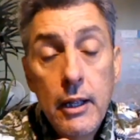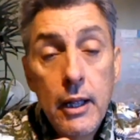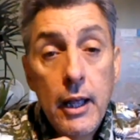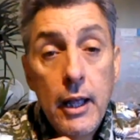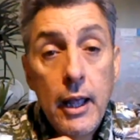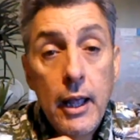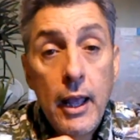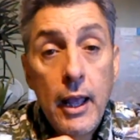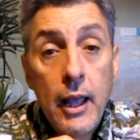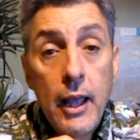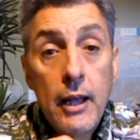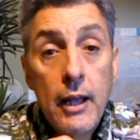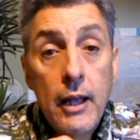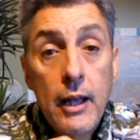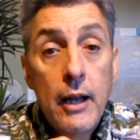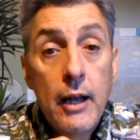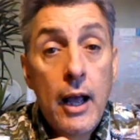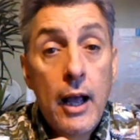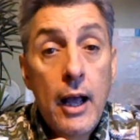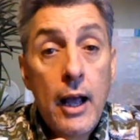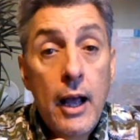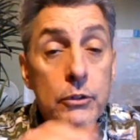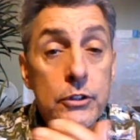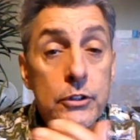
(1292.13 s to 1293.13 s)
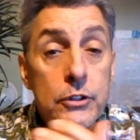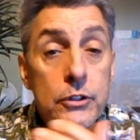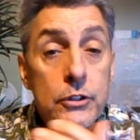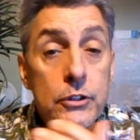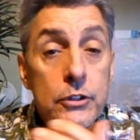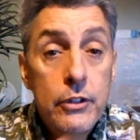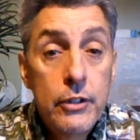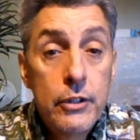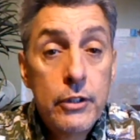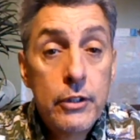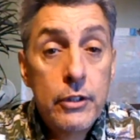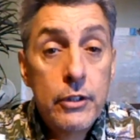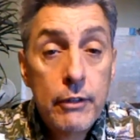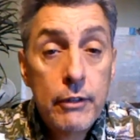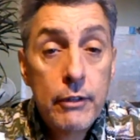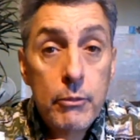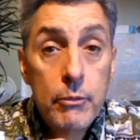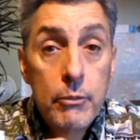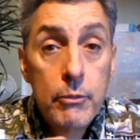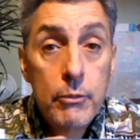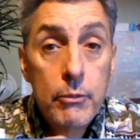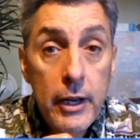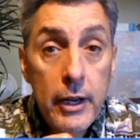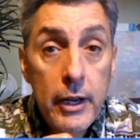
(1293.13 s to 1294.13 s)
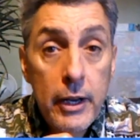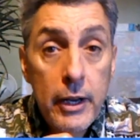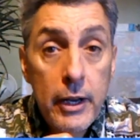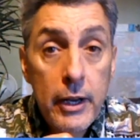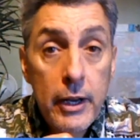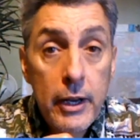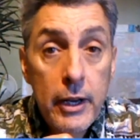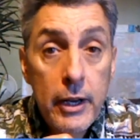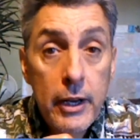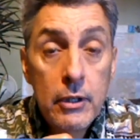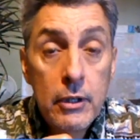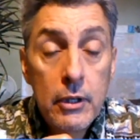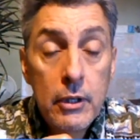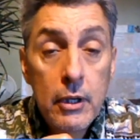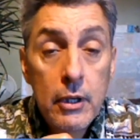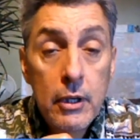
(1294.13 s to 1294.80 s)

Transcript: and I will send you the information